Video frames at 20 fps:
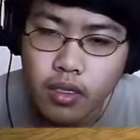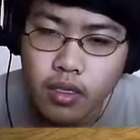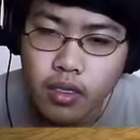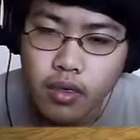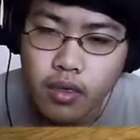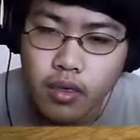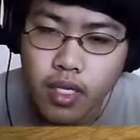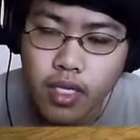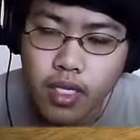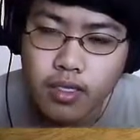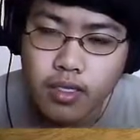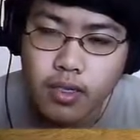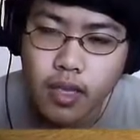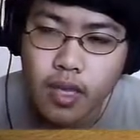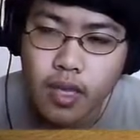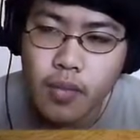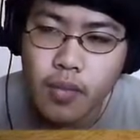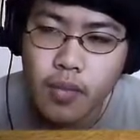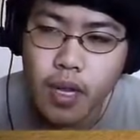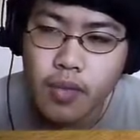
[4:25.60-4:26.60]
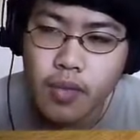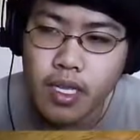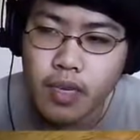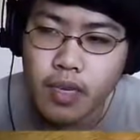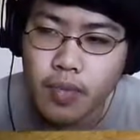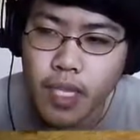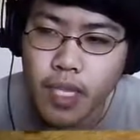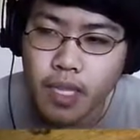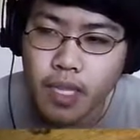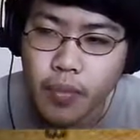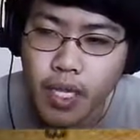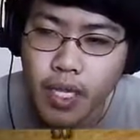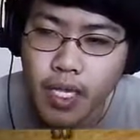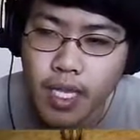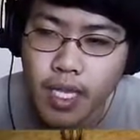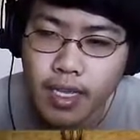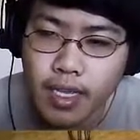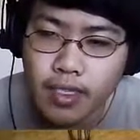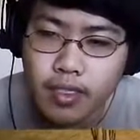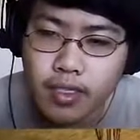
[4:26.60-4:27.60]
Okay, so I'm probably gonna make a
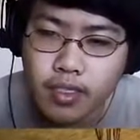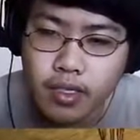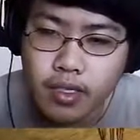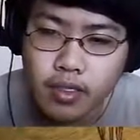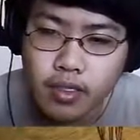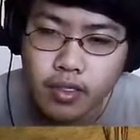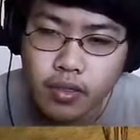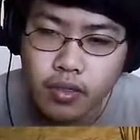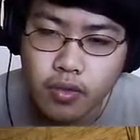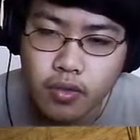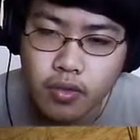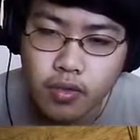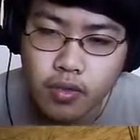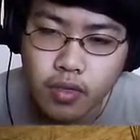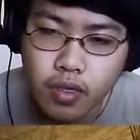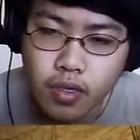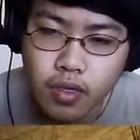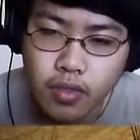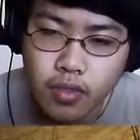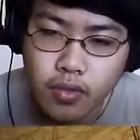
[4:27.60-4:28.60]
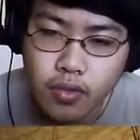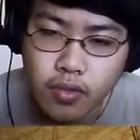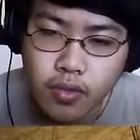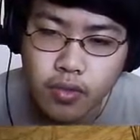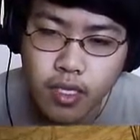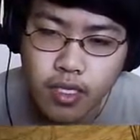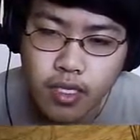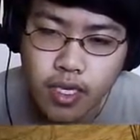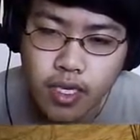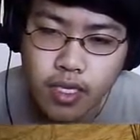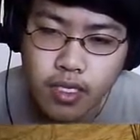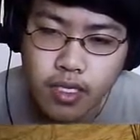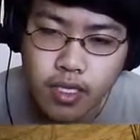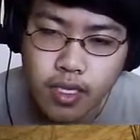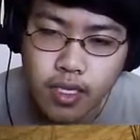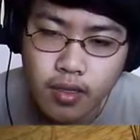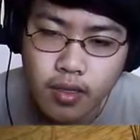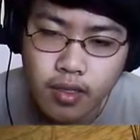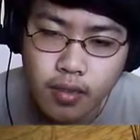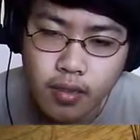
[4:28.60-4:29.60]
pickaxe too, also, because I need to
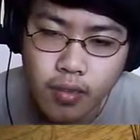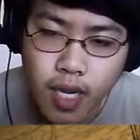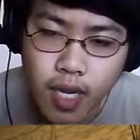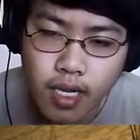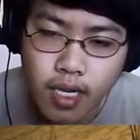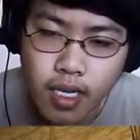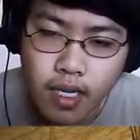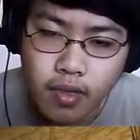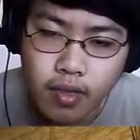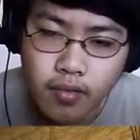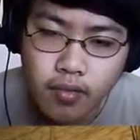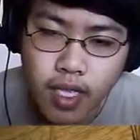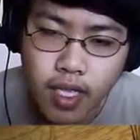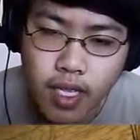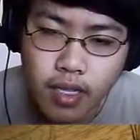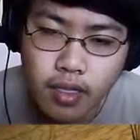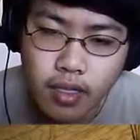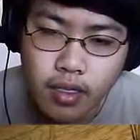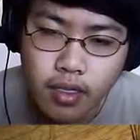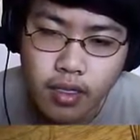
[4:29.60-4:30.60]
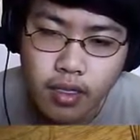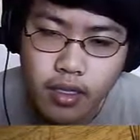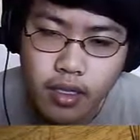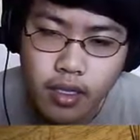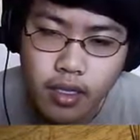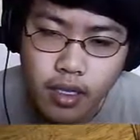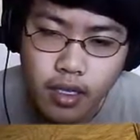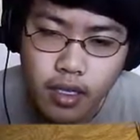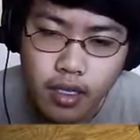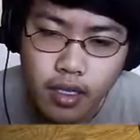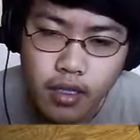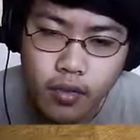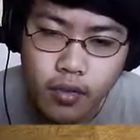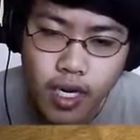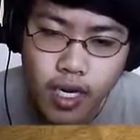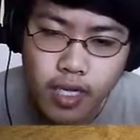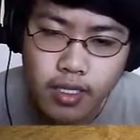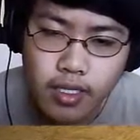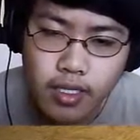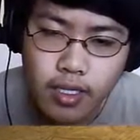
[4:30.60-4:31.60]
get mining of that. Get the
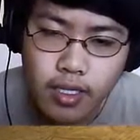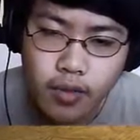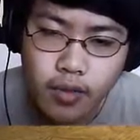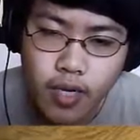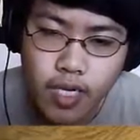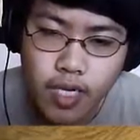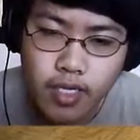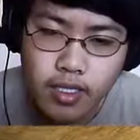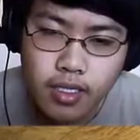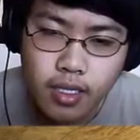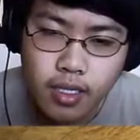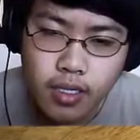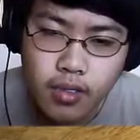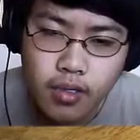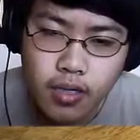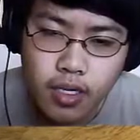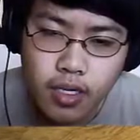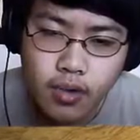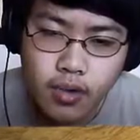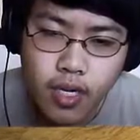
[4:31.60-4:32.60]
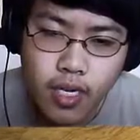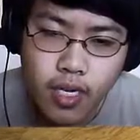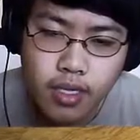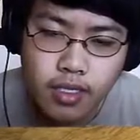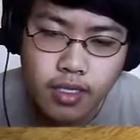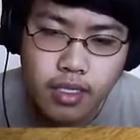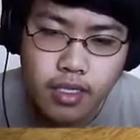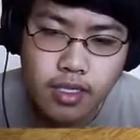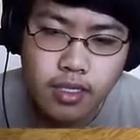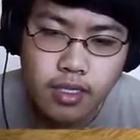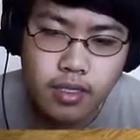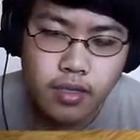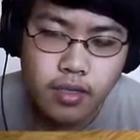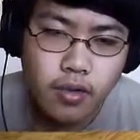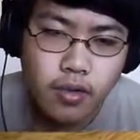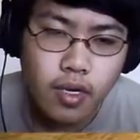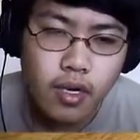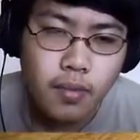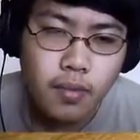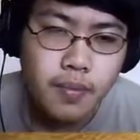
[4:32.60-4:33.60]
grass, get the grass, get the dry grass.
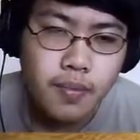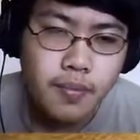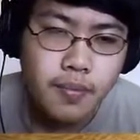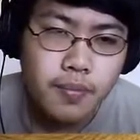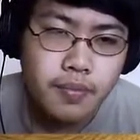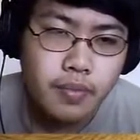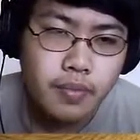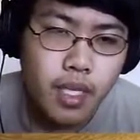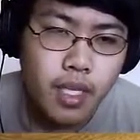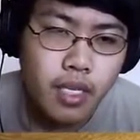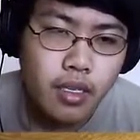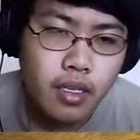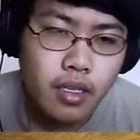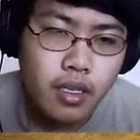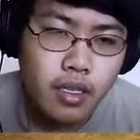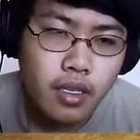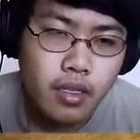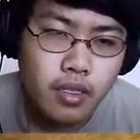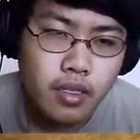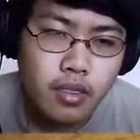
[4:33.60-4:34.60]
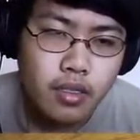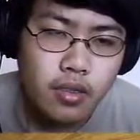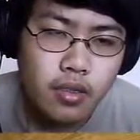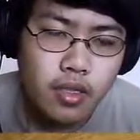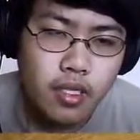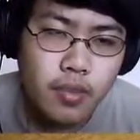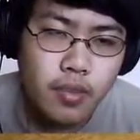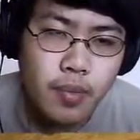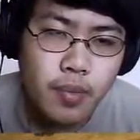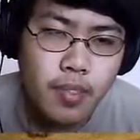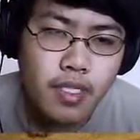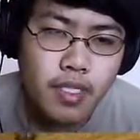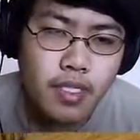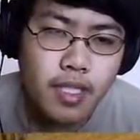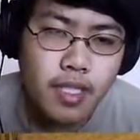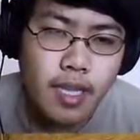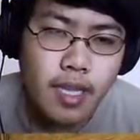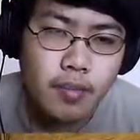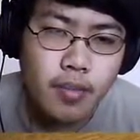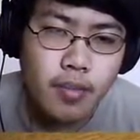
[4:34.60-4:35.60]
All right. So this map isn't
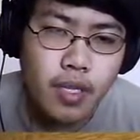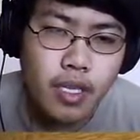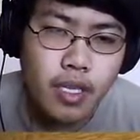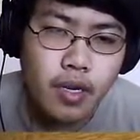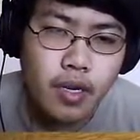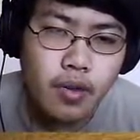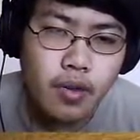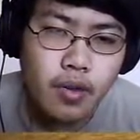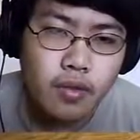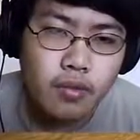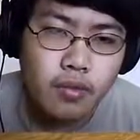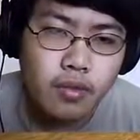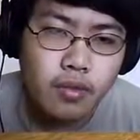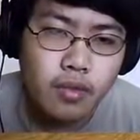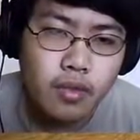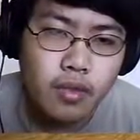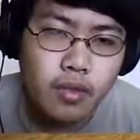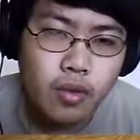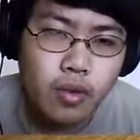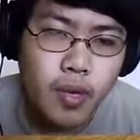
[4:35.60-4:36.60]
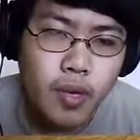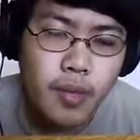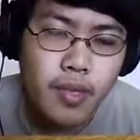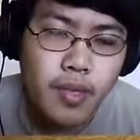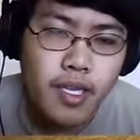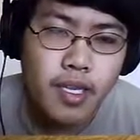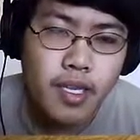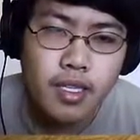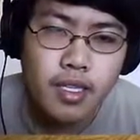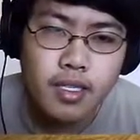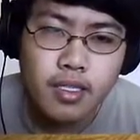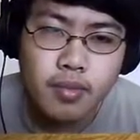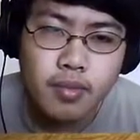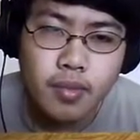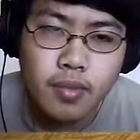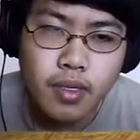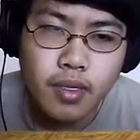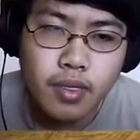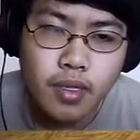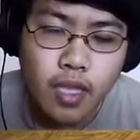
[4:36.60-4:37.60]
that big at all, or maybe it is,
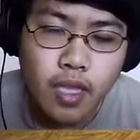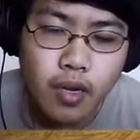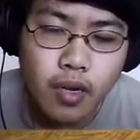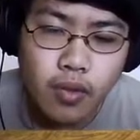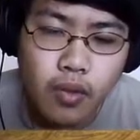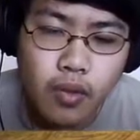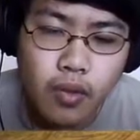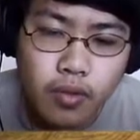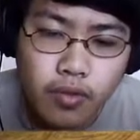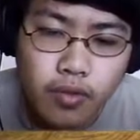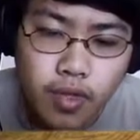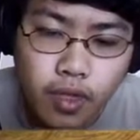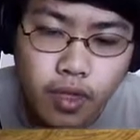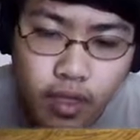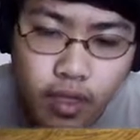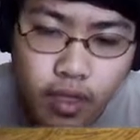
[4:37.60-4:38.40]
but I don't know of it.